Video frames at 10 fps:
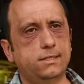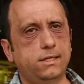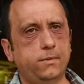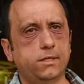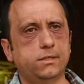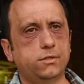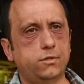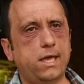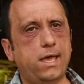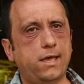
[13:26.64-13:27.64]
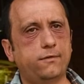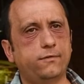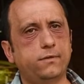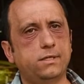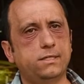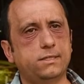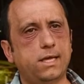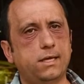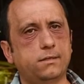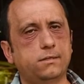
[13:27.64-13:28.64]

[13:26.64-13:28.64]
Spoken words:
immigrant you have is that